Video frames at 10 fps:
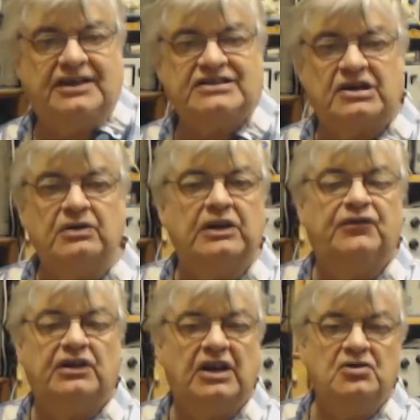That's only
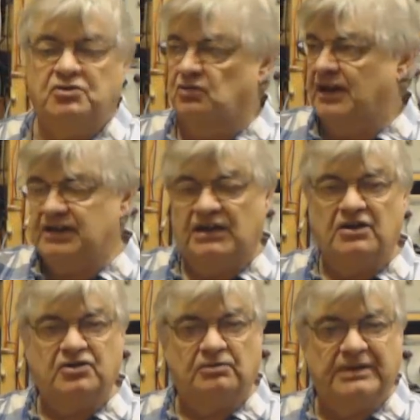for local, like the
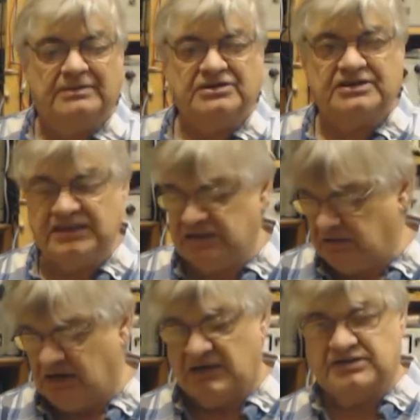local
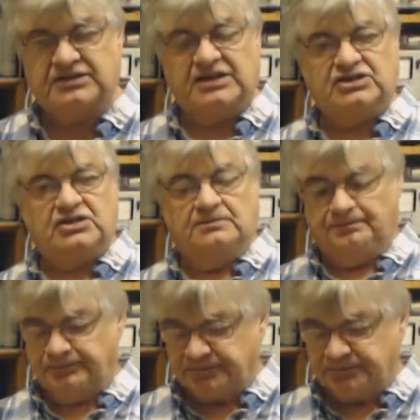BBC station.